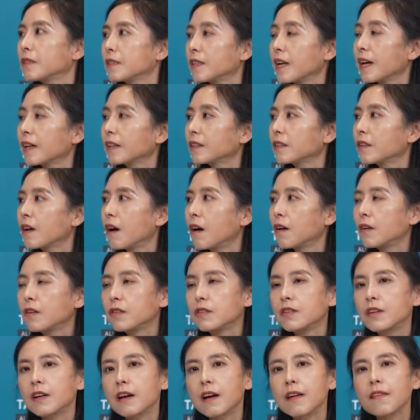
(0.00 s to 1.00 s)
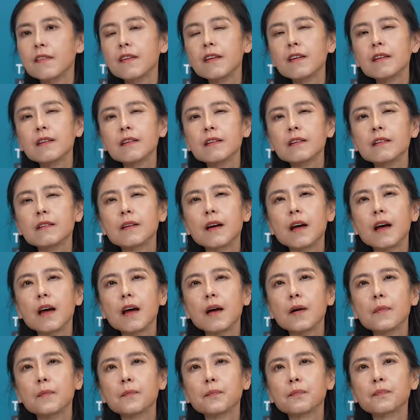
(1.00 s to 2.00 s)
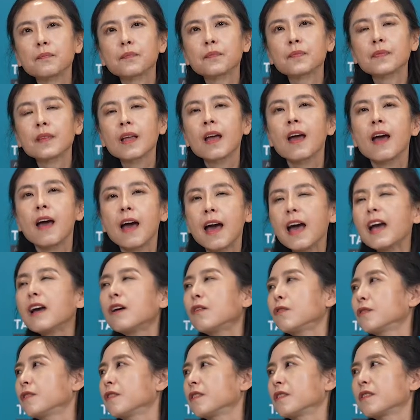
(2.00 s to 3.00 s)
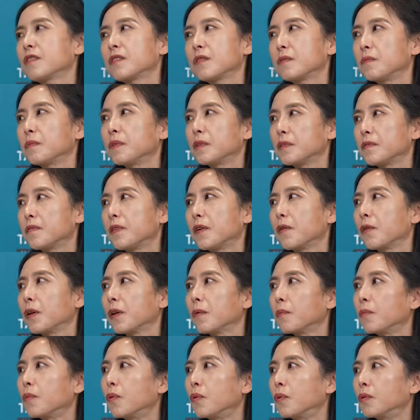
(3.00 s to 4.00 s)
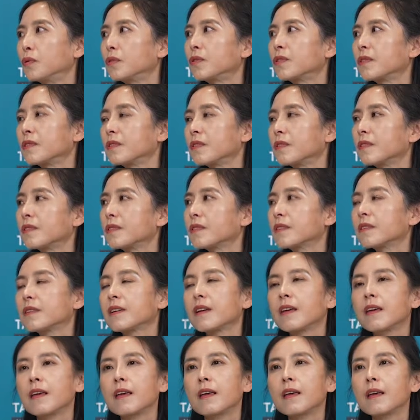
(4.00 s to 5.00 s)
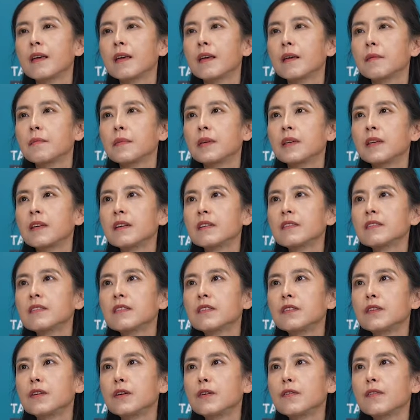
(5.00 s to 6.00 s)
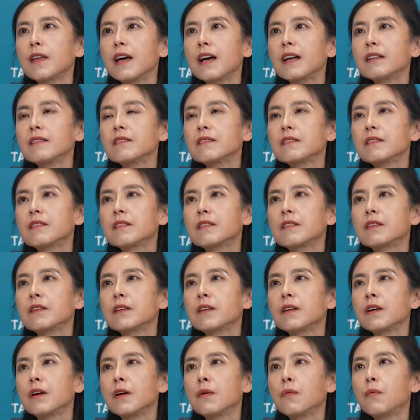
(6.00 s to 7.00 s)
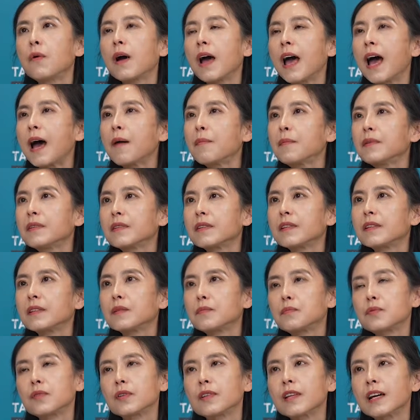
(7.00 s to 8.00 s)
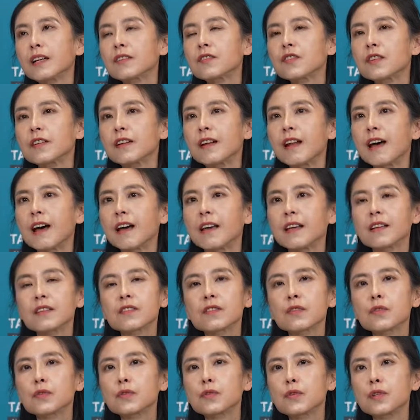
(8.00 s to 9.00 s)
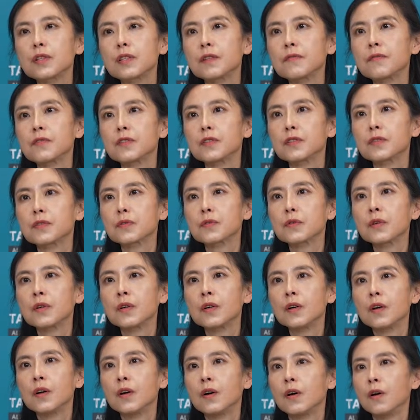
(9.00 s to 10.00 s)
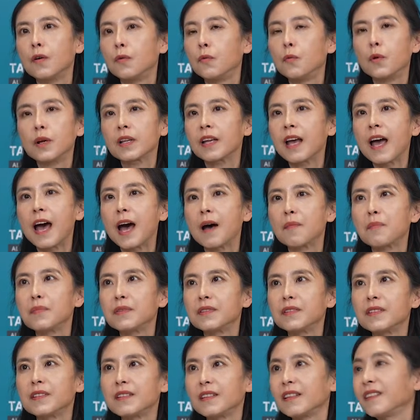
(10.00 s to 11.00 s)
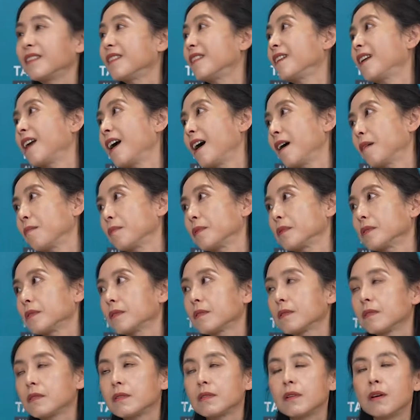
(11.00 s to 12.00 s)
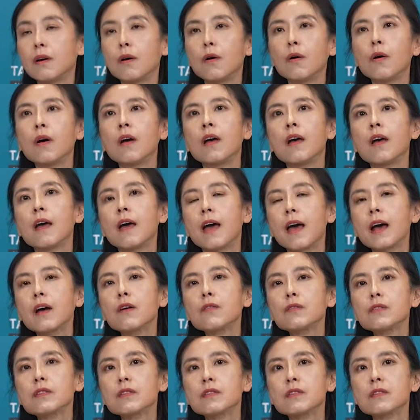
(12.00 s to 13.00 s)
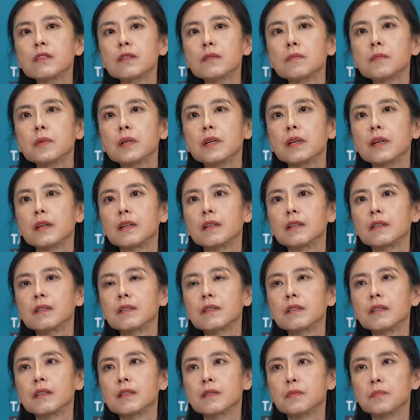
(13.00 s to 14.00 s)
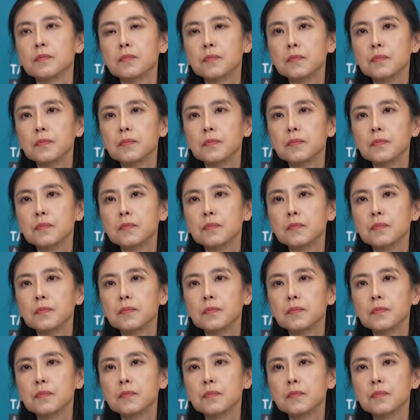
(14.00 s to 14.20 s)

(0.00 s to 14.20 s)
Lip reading: technology, I think ecosystem is very important, because that's what happens in the production line is totally different from what happens in the lab. So ecosystem is